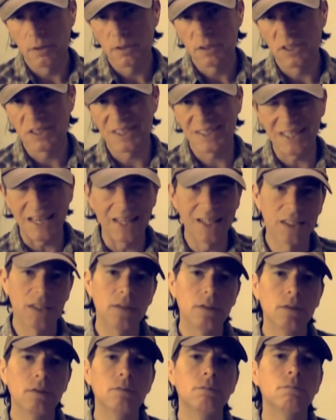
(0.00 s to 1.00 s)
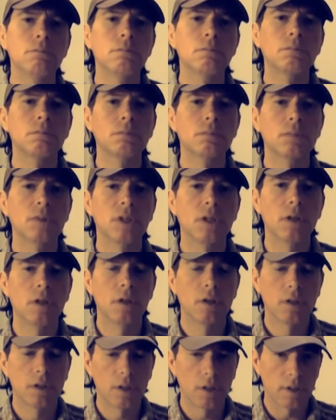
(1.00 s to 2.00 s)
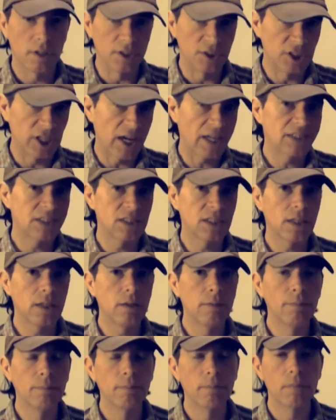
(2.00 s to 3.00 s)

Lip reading: skeleton, the chassis,